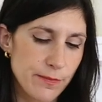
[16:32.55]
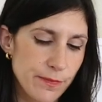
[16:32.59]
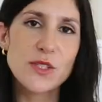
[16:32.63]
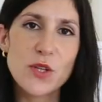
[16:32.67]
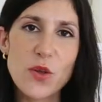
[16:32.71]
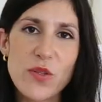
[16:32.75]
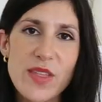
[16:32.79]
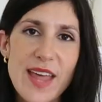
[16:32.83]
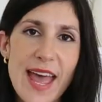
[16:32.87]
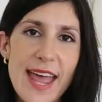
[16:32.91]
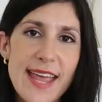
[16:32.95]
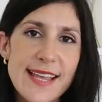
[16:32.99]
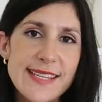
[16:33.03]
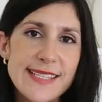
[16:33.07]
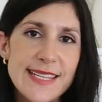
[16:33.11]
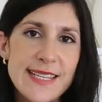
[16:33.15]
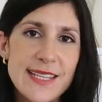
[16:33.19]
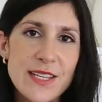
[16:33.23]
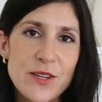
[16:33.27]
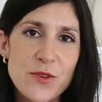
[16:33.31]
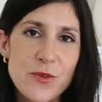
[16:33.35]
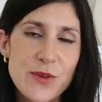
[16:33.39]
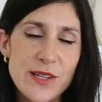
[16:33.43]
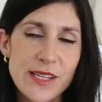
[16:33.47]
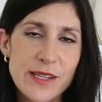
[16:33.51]
So that is a
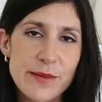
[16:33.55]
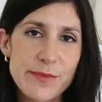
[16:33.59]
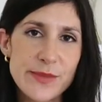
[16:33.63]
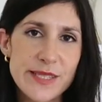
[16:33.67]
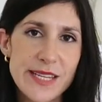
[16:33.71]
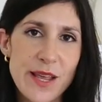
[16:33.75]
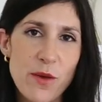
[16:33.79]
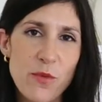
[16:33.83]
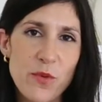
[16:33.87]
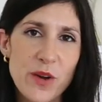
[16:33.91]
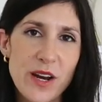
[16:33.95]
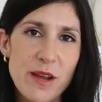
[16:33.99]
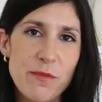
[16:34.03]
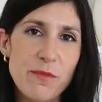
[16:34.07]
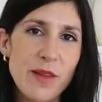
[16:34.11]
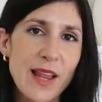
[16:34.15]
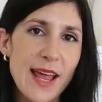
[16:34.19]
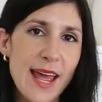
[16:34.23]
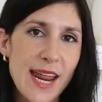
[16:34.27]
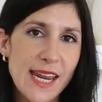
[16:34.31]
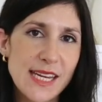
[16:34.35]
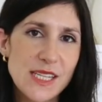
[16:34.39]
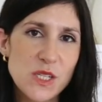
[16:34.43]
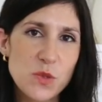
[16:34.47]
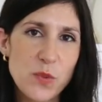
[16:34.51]
little glimpse at what I'm
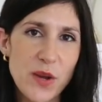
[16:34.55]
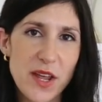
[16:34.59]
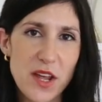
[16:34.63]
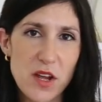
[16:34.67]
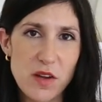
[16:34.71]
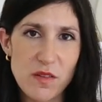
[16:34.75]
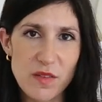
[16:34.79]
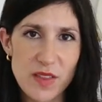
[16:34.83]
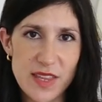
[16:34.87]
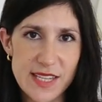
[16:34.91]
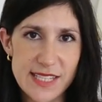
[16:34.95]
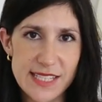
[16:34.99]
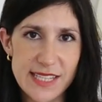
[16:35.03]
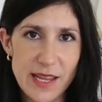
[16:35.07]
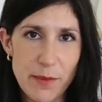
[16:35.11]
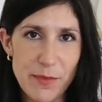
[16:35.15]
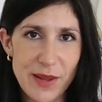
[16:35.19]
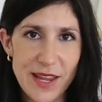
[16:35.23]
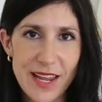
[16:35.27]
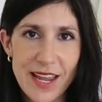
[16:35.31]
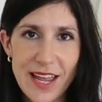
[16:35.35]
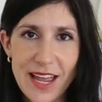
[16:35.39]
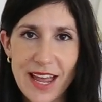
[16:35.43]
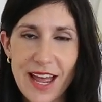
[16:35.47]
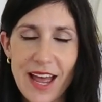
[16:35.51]
planning to wear over the
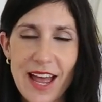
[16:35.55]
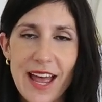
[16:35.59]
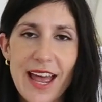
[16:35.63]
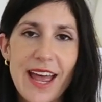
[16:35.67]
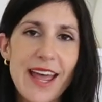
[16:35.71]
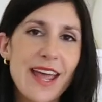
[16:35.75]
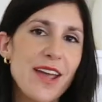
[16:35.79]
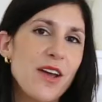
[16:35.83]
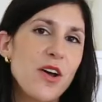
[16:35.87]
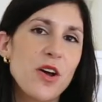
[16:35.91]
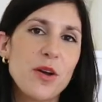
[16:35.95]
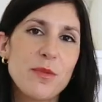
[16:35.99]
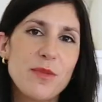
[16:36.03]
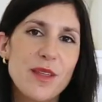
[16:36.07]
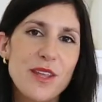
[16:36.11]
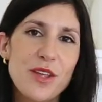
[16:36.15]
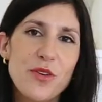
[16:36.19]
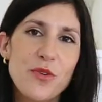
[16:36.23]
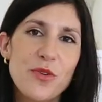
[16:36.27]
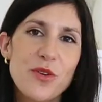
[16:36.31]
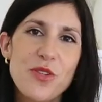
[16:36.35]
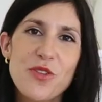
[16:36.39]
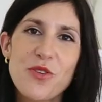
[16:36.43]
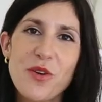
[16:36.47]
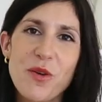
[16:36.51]
summer. I hope that
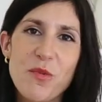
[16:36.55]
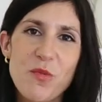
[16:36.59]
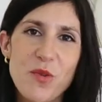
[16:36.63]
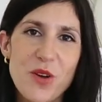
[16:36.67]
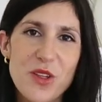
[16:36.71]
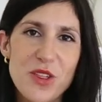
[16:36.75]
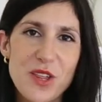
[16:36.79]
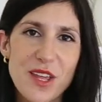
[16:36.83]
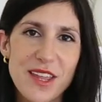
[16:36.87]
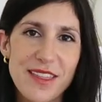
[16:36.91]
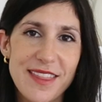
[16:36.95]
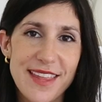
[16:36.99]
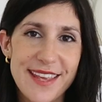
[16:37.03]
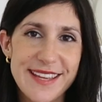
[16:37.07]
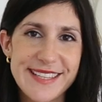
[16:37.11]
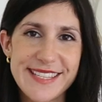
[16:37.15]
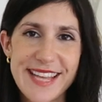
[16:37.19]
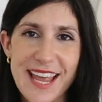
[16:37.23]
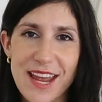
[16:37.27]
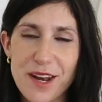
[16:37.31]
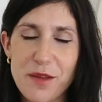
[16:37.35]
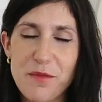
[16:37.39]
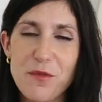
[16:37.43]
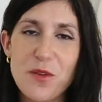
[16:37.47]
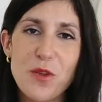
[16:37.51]
you enjoy watching this,
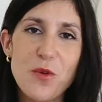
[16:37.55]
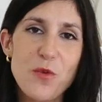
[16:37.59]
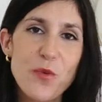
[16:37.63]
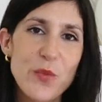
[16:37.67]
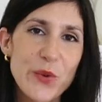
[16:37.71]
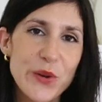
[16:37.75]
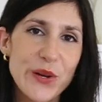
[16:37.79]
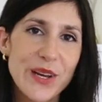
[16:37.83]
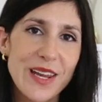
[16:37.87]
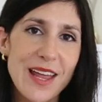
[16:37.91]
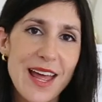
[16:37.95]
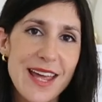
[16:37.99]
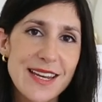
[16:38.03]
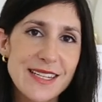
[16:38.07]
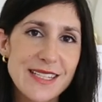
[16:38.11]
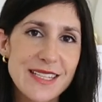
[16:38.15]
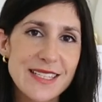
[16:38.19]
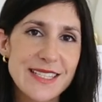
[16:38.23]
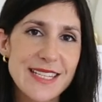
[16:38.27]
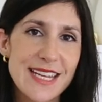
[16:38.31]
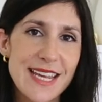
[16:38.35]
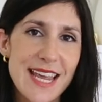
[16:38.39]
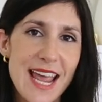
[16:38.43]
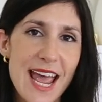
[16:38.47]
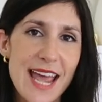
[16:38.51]
and if you would like to
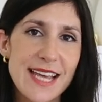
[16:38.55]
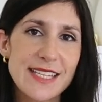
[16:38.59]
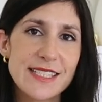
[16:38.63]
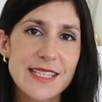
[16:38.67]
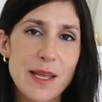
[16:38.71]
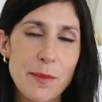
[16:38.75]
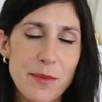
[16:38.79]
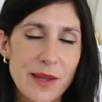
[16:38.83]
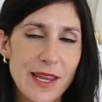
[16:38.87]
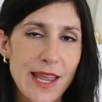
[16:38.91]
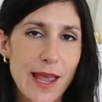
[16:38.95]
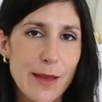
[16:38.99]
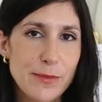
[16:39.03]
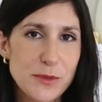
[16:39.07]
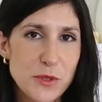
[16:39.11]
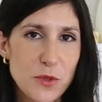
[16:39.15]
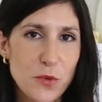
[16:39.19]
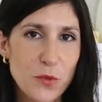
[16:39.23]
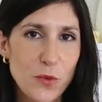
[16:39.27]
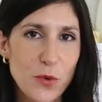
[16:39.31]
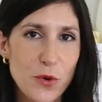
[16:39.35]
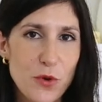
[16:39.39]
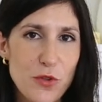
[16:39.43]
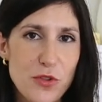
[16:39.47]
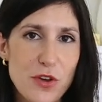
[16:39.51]
see a summer capsule
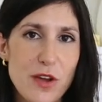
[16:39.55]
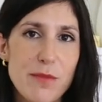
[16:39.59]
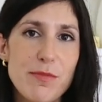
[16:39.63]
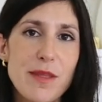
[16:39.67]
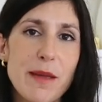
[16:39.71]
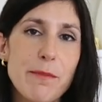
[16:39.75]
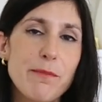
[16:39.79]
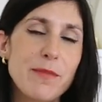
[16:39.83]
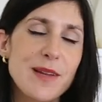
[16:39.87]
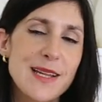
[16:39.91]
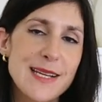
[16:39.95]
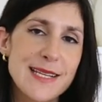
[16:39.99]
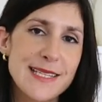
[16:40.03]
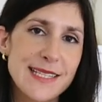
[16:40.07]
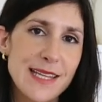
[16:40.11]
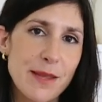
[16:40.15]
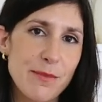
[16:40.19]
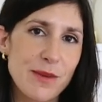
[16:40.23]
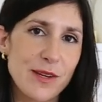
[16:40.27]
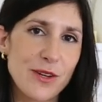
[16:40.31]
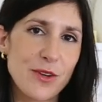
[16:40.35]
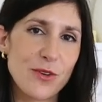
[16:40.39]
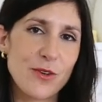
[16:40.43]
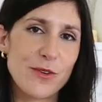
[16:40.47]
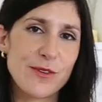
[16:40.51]
wardrobe, then please let
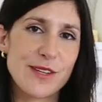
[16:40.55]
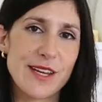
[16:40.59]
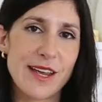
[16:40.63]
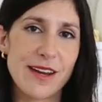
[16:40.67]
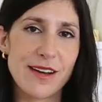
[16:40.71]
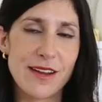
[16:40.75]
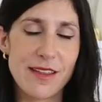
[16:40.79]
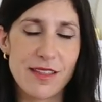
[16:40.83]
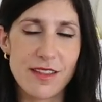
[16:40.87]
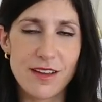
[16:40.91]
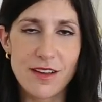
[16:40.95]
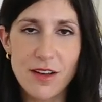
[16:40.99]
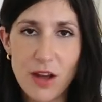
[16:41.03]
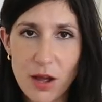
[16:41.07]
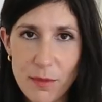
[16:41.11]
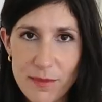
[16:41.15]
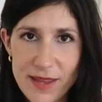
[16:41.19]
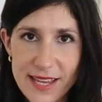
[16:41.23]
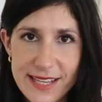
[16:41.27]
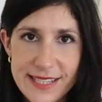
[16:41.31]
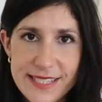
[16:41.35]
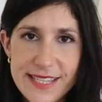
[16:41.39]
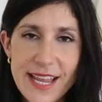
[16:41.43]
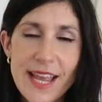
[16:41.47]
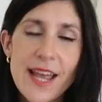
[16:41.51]
me know down in the
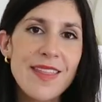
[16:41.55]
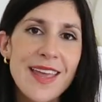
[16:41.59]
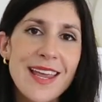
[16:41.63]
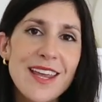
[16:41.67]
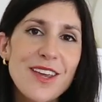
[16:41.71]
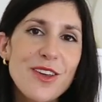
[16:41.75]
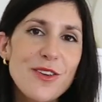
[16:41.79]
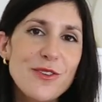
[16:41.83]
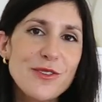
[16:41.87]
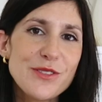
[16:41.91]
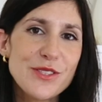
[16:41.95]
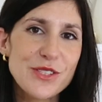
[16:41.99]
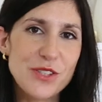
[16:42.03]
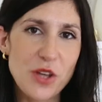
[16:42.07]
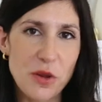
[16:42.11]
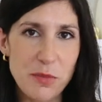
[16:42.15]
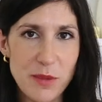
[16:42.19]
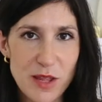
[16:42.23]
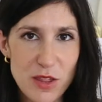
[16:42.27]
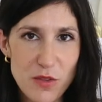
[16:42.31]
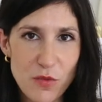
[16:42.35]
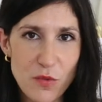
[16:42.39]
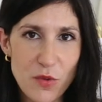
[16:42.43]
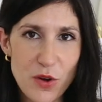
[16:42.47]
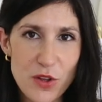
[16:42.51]
comments. Thank you so
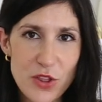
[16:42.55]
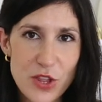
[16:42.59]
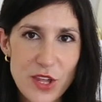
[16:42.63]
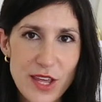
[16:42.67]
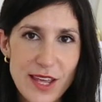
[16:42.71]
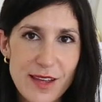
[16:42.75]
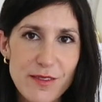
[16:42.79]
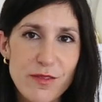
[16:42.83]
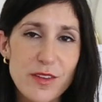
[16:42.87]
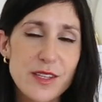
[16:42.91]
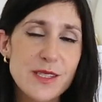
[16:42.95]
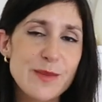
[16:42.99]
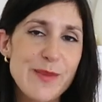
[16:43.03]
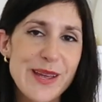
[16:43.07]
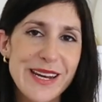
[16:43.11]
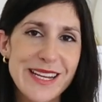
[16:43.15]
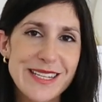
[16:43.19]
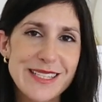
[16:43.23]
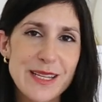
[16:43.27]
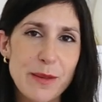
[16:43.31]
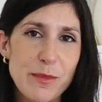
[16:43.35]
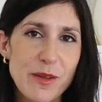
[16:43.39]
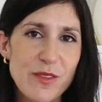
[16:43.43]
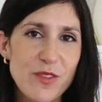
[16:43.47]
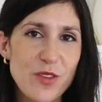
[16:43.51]
much for watching, for spending
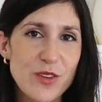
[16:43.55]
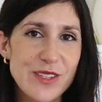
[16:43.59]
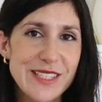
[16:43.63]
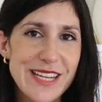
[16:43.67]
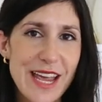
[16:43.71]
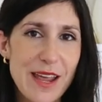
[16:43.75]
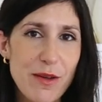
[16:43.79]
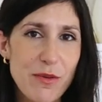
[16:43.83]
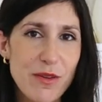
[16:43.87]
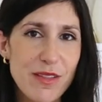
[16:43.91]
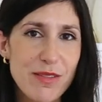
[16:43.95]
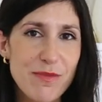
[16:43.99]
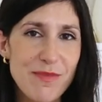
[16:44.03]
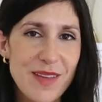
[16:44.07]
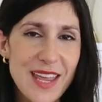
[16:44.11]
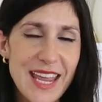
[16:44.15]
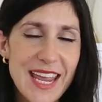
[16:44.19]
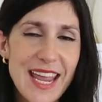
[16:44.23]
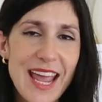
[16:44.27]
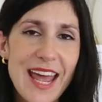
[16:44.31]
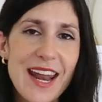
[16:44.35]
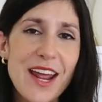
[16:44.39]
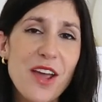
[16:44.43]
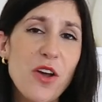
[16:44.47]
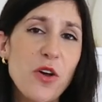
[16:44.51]
some of your day with
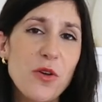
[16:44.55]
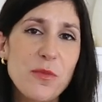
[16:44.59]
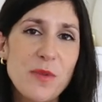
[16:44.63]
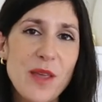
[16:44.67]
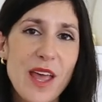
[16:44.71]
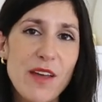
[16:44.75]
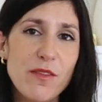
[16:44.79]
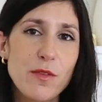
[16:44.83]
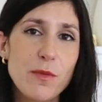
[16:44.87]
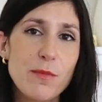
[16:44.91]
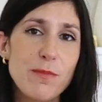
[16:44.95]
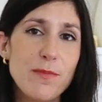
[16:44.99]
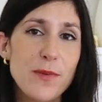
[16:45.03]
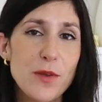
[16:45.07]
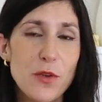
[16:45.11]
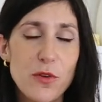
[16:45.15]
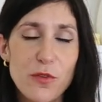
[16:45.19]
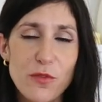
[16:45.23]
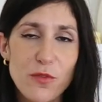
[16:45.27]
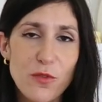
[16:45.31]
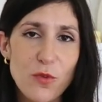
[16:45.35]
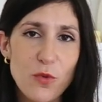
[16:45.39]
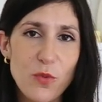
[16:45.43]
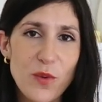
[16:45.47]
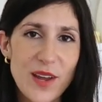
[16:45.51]
me. I hope you have a
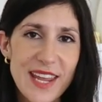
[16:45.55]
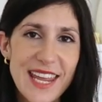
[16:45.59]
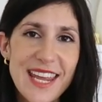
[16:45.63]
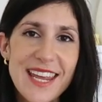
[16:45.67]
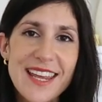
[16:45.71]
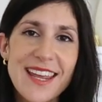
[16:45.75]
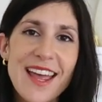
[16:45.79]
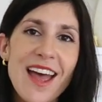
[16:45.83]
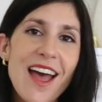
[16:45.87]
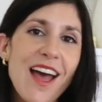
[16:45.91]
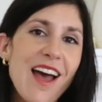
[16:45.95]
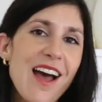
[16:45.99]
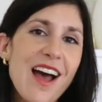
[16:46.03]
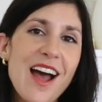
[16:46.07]
beautiful week.